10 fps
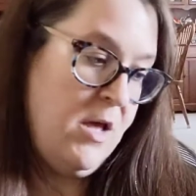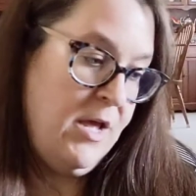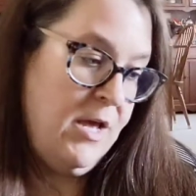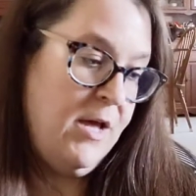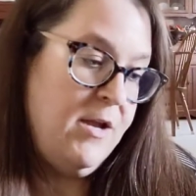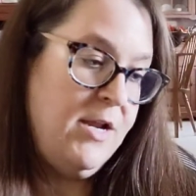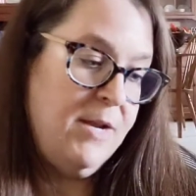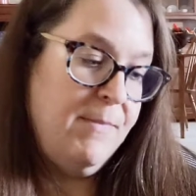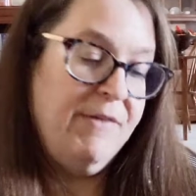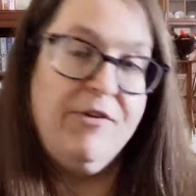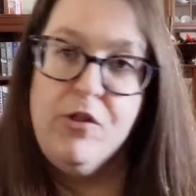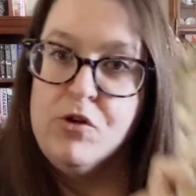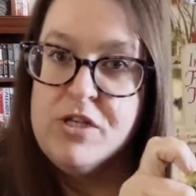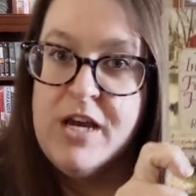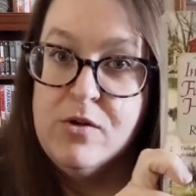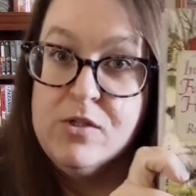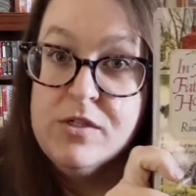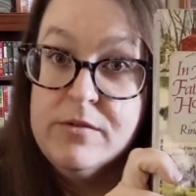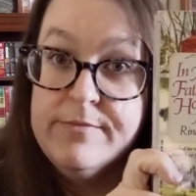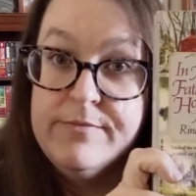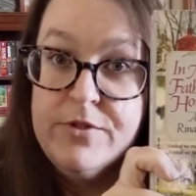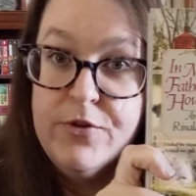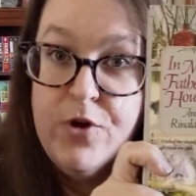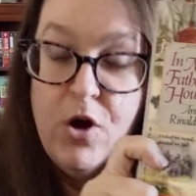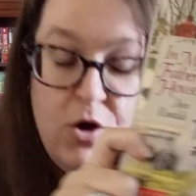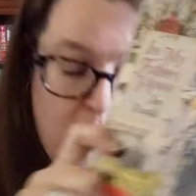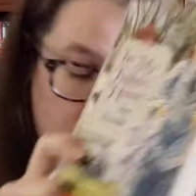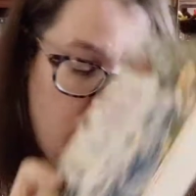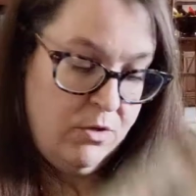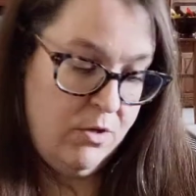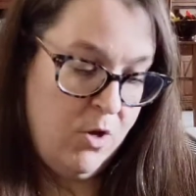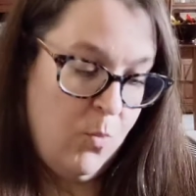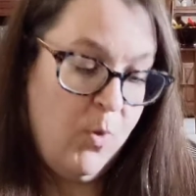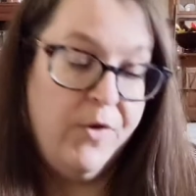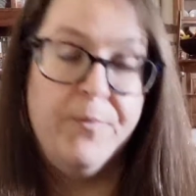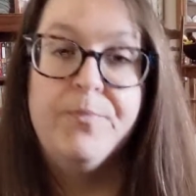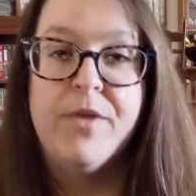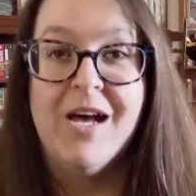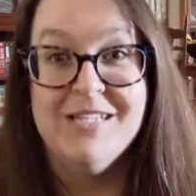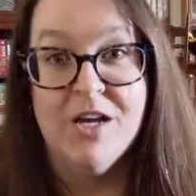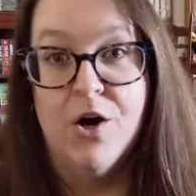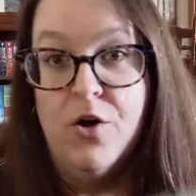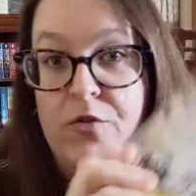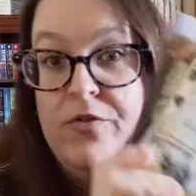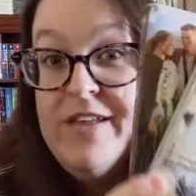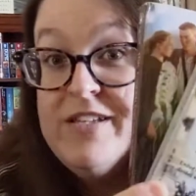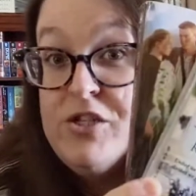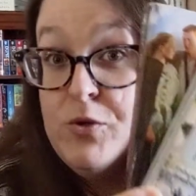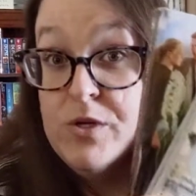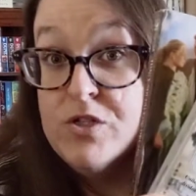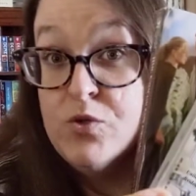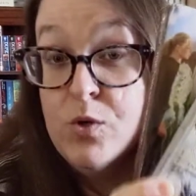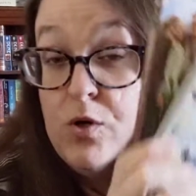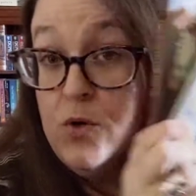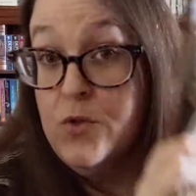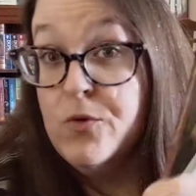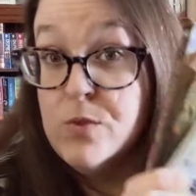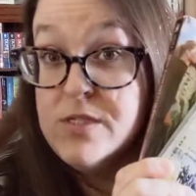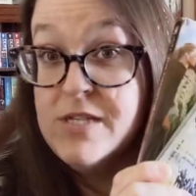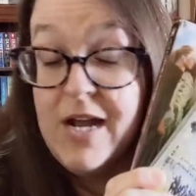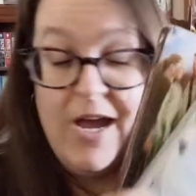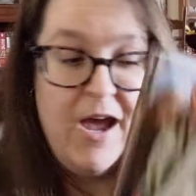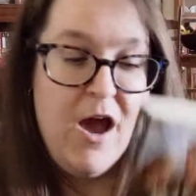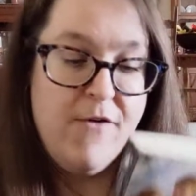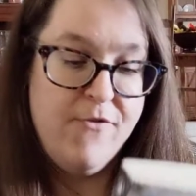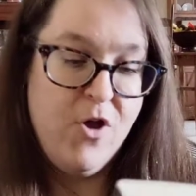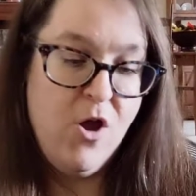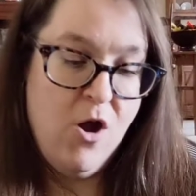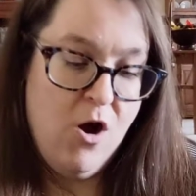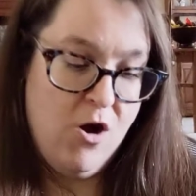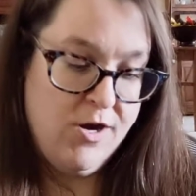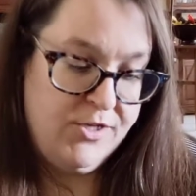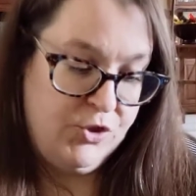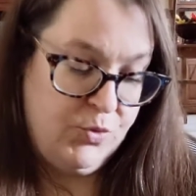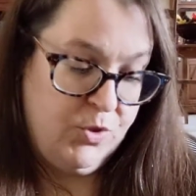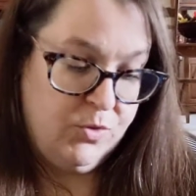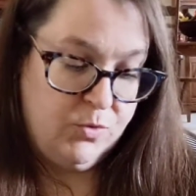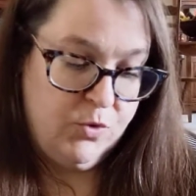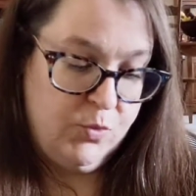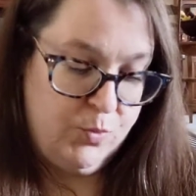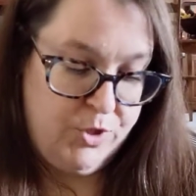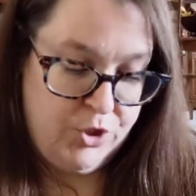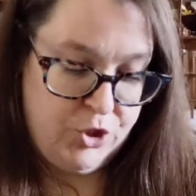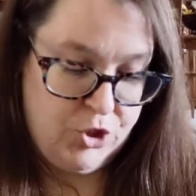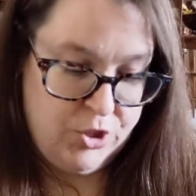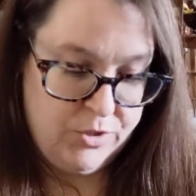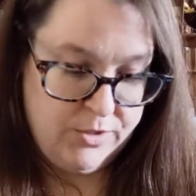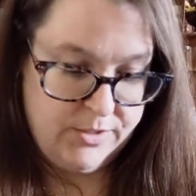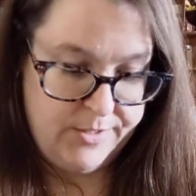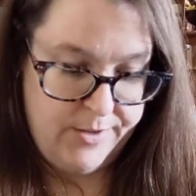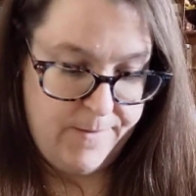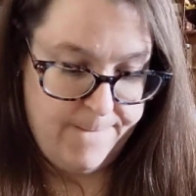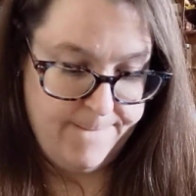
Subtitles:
and In My Father's House. So they're all, well, I say all. These two are historical. The ones that I have are historicals, which, let's see.